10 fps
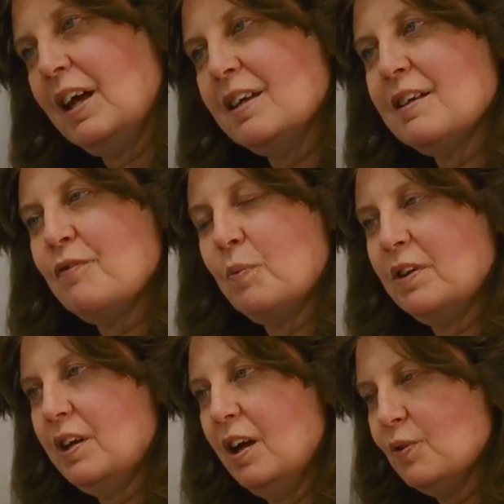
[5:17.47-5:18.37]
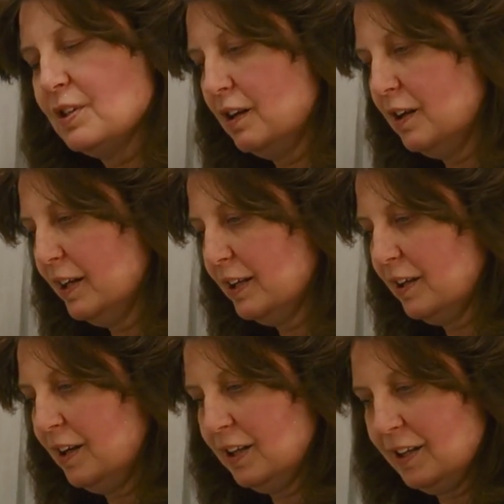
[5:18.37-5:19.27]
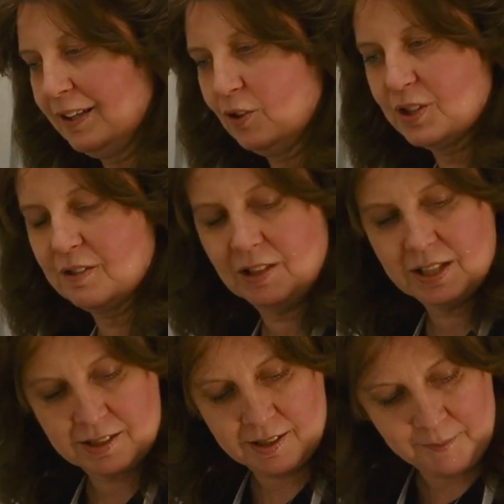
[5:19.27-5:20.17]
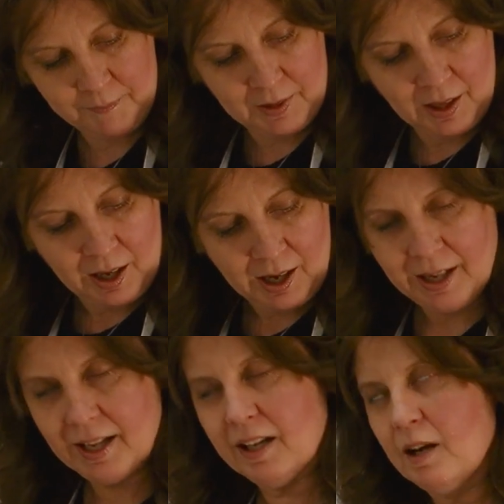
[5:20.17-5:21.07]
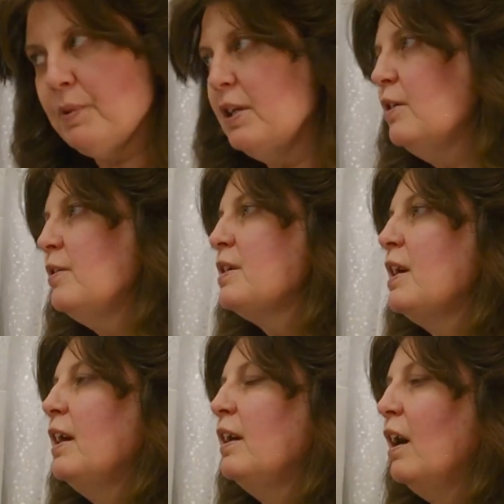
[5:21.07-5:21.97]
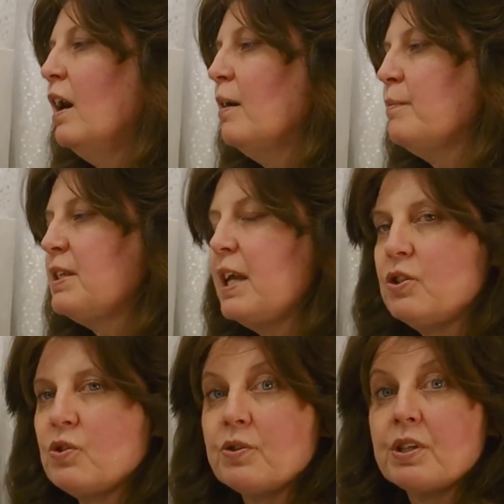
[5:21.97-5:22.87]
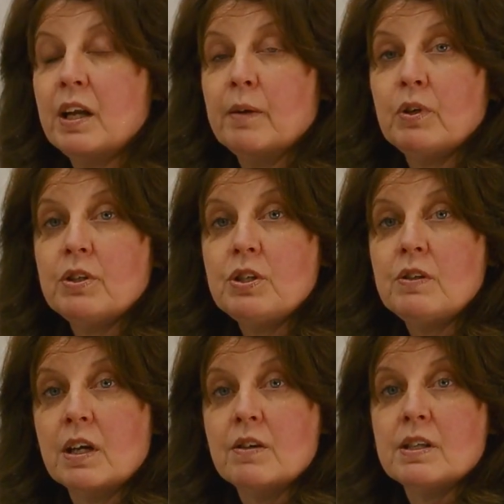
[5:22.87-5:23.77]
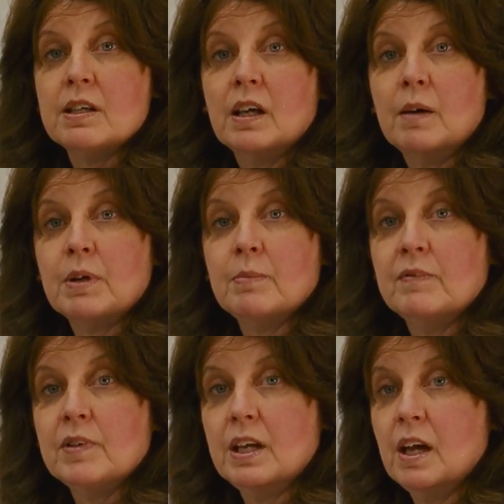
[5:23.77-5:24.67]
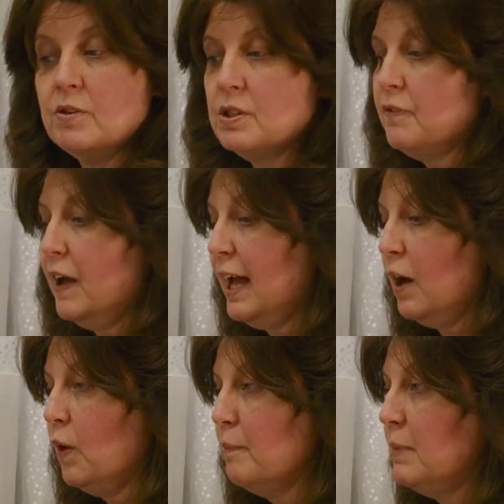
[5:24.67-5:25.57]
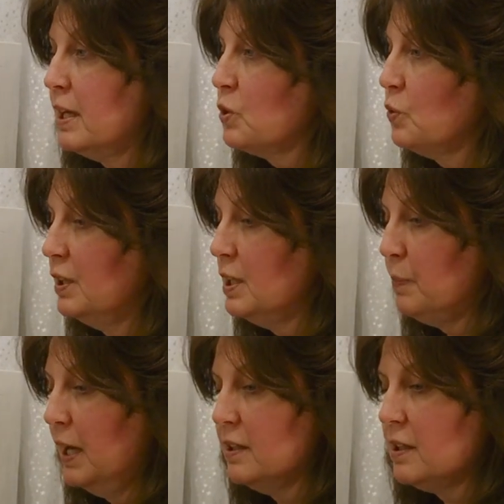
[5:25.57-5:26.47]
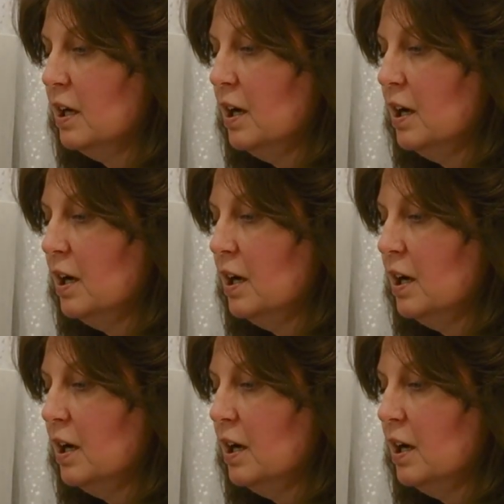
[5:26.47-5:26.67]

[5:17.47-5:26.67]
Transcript: As everyone knows, I like lots of glitter, and I'll be using stencils, and I'm going to do those in upcoming videos of how I mix all these paints.